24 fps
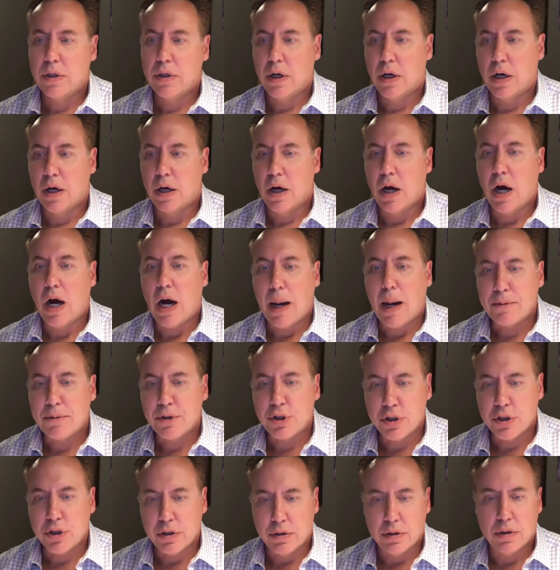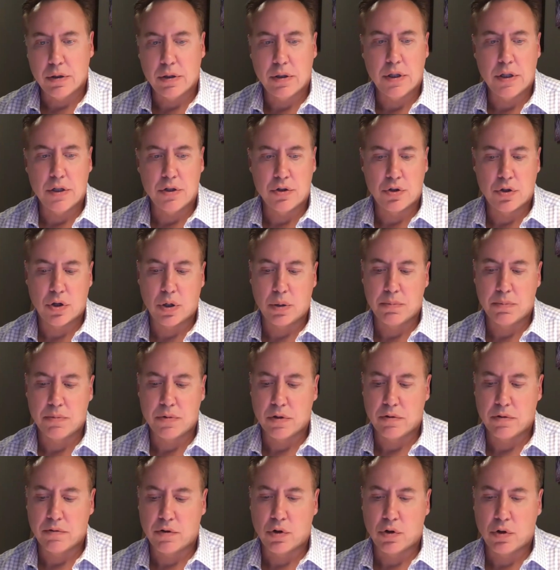option in terms
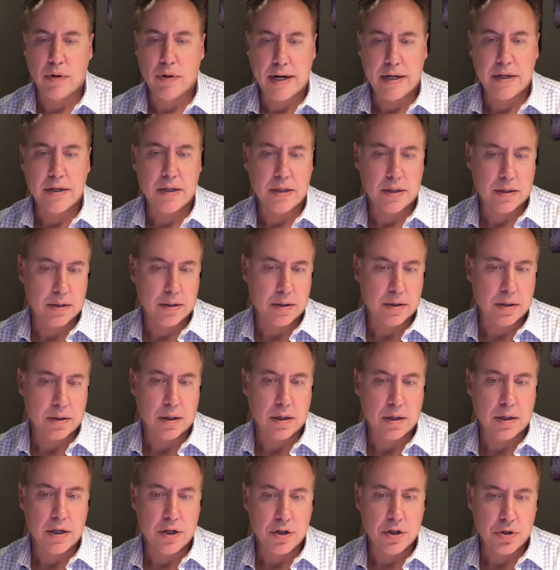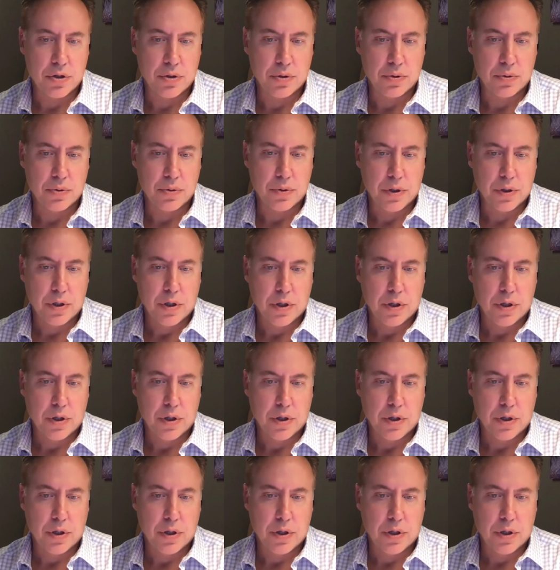of correcting the issue.